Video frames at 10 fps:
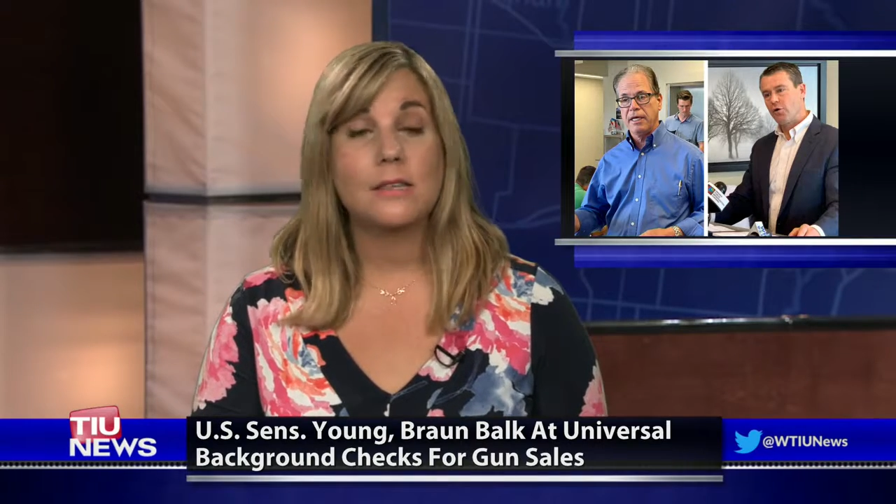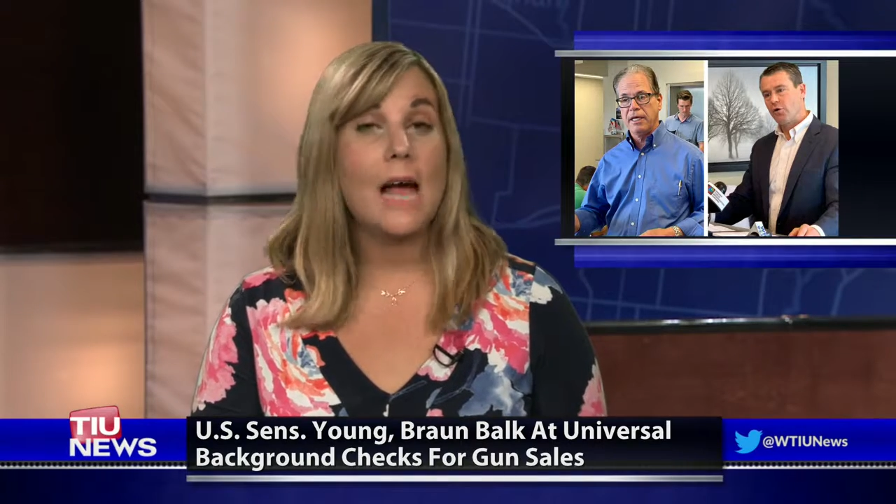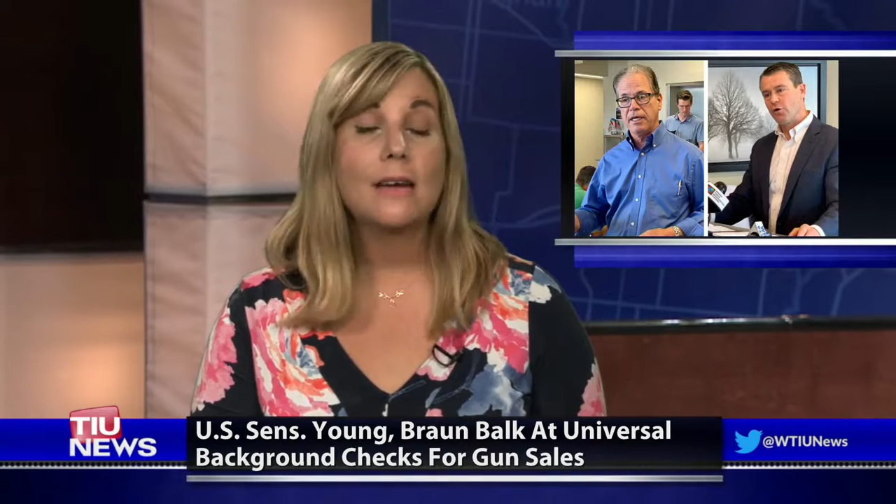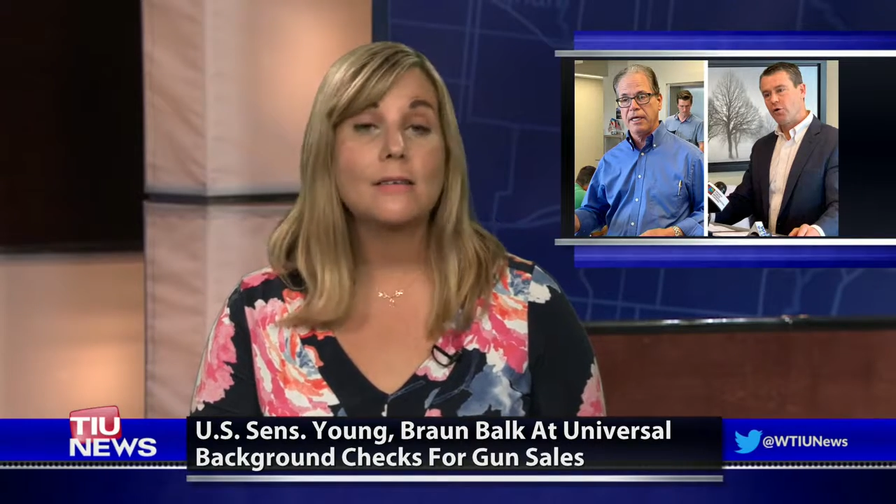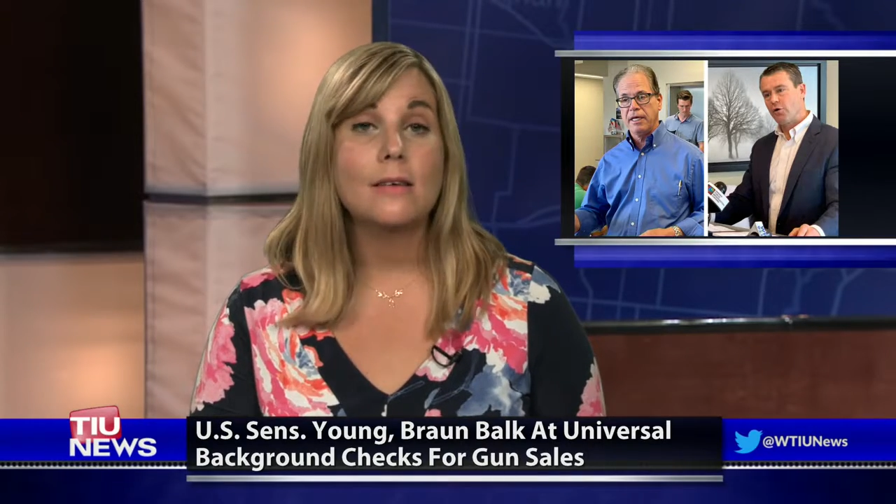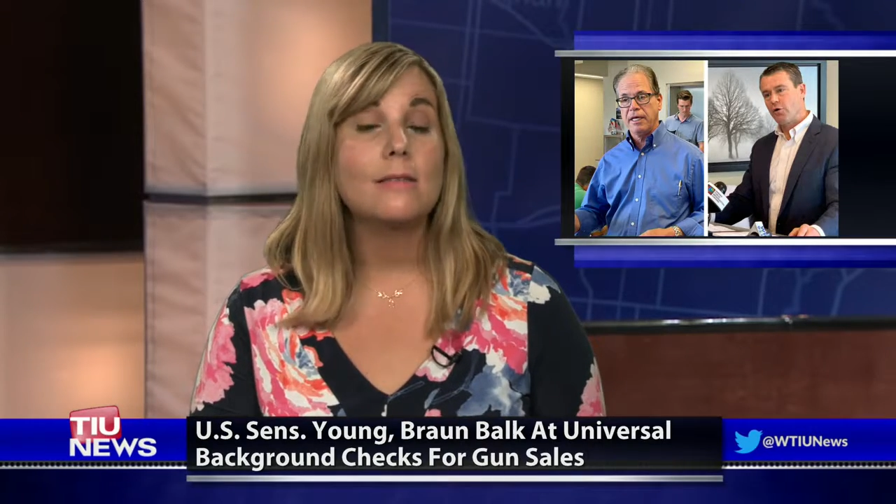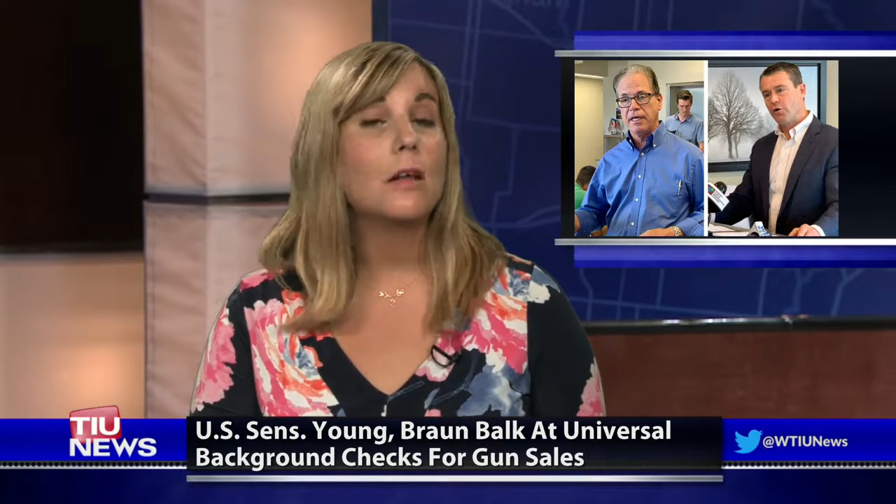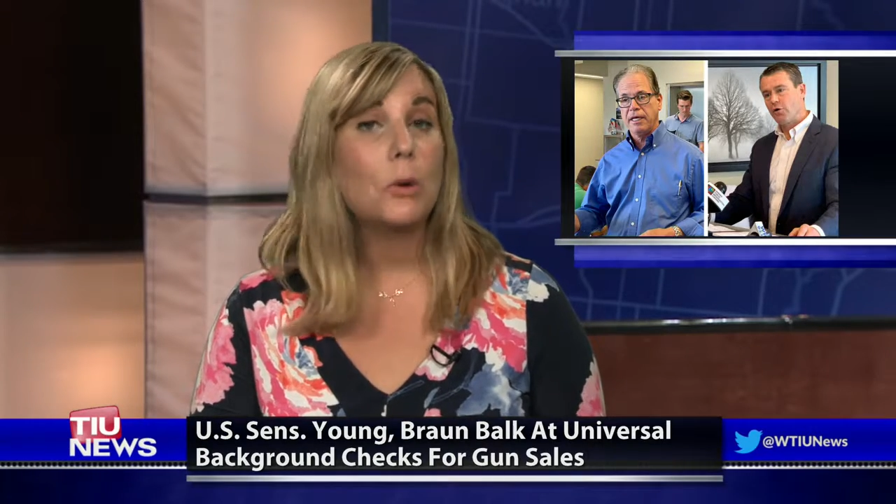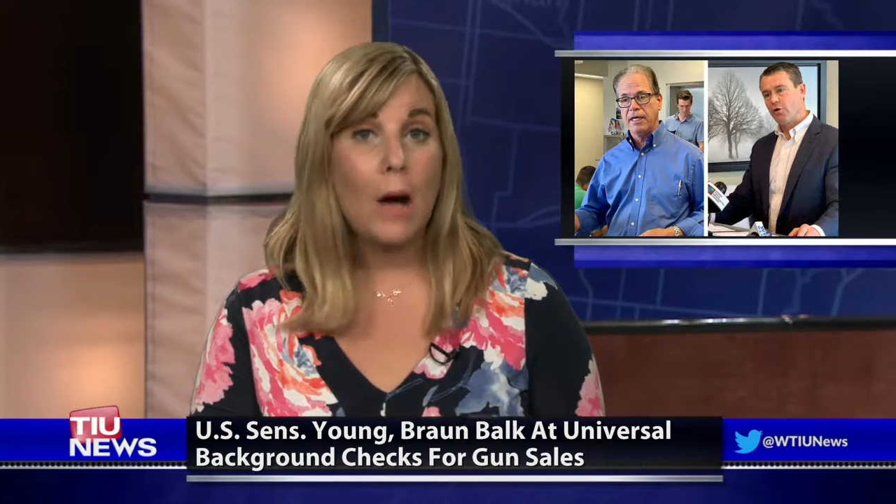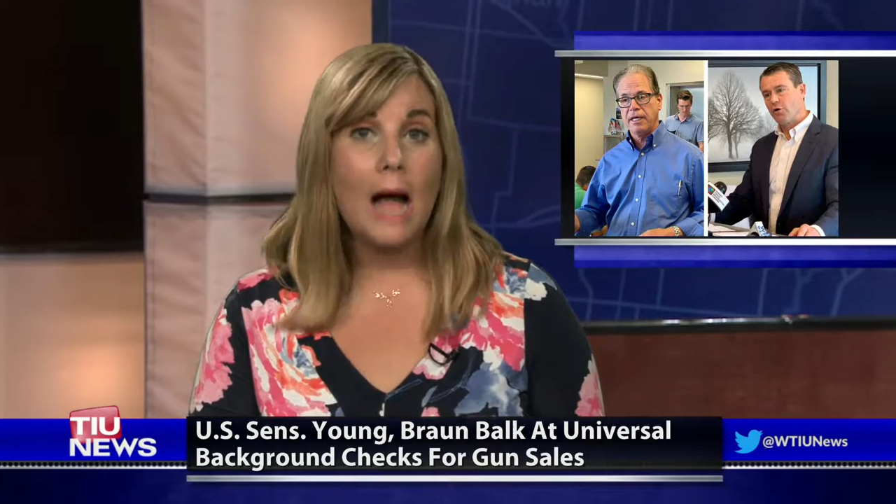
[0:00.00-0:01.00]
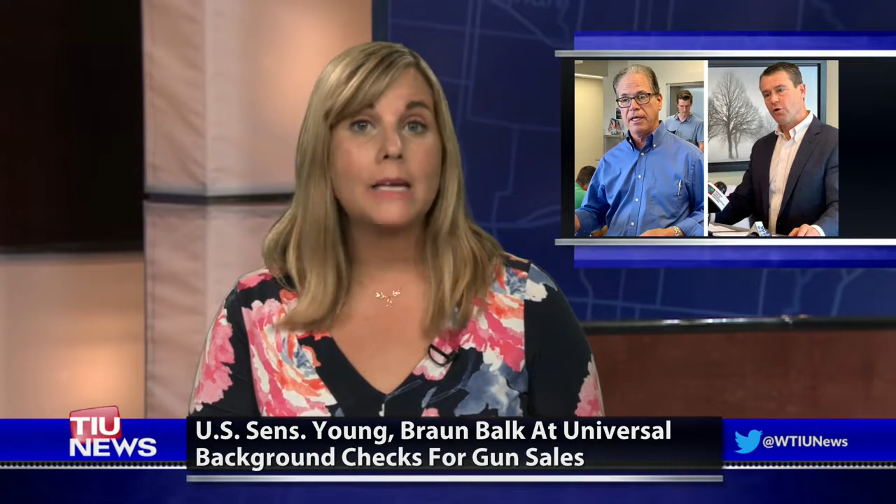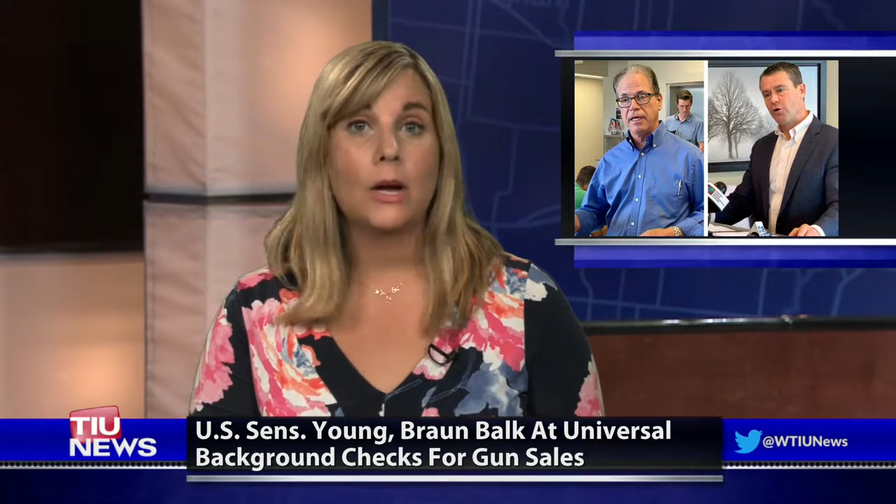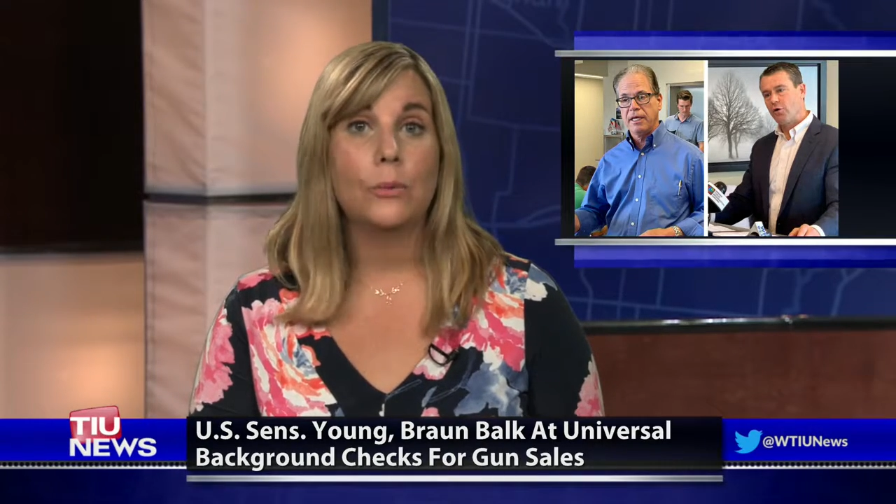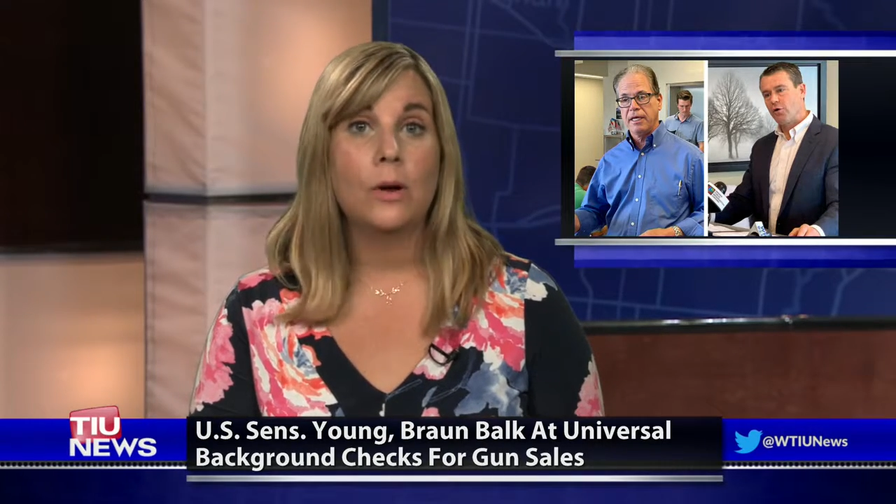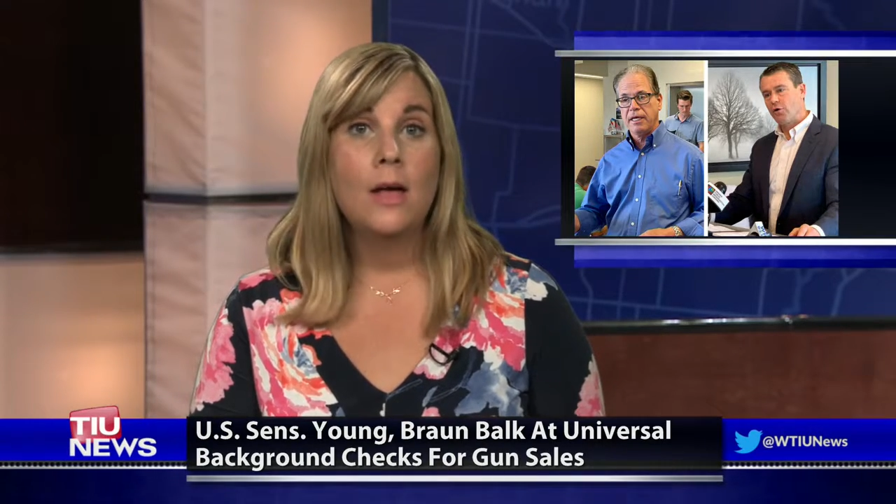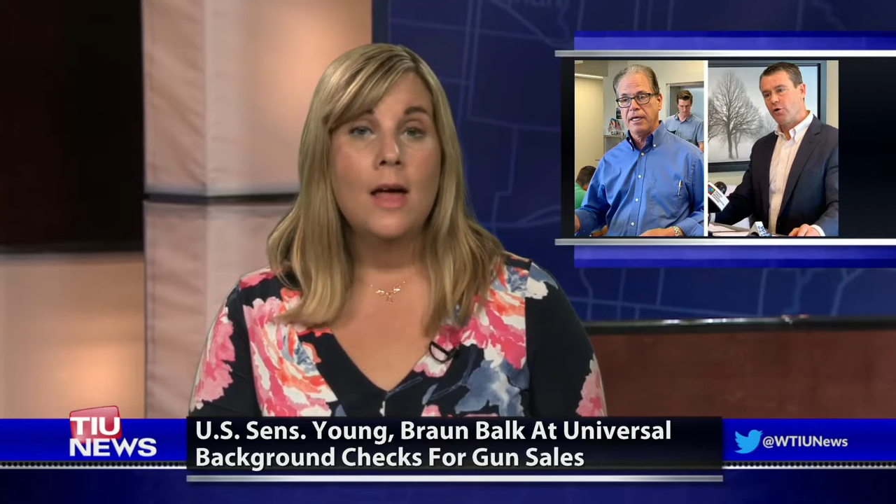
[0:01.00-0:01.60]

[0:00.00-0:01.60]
in Texas and Ohio.